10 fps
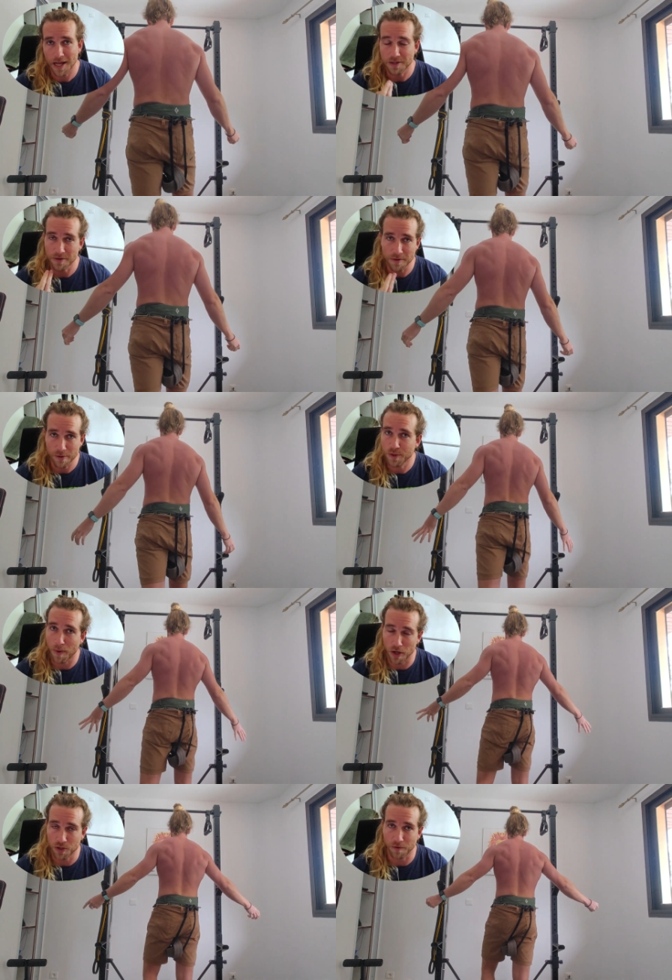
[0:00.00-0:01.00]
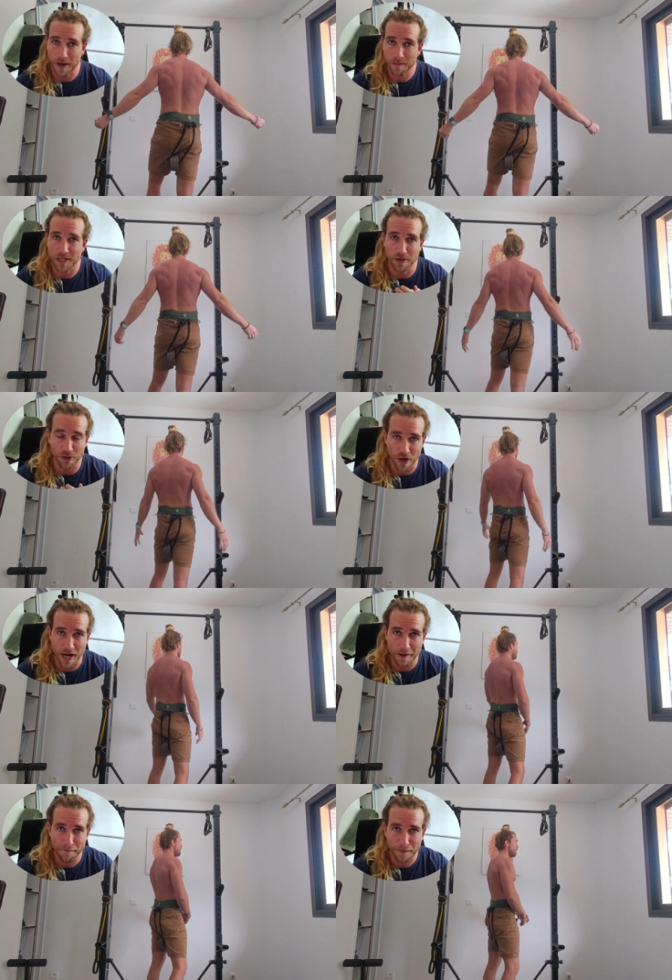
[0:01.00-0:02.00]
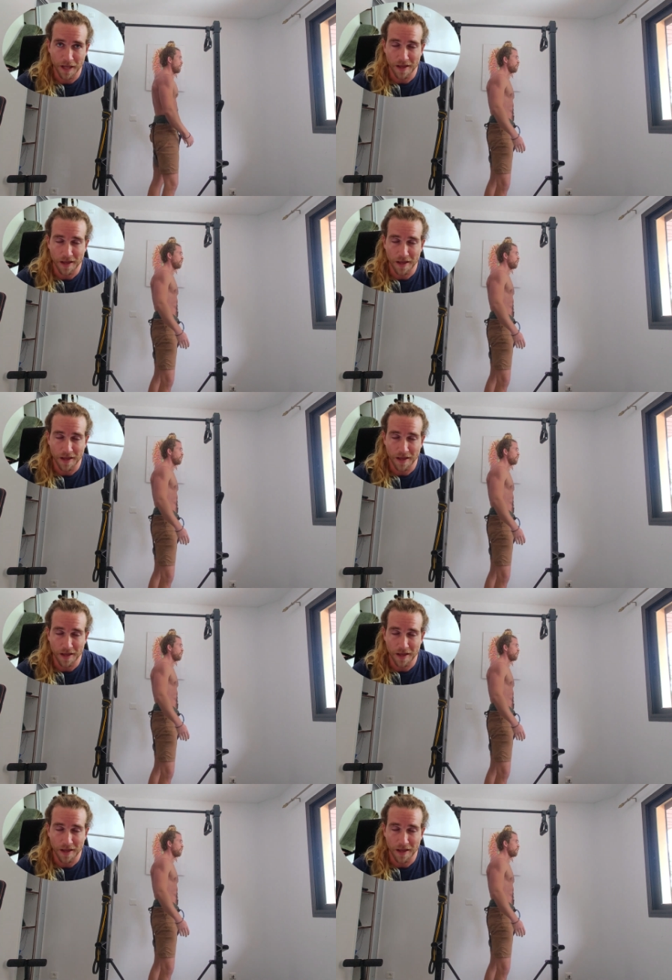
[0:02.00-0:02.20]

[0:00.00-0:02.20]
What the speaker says: and do you use partial reps in your training?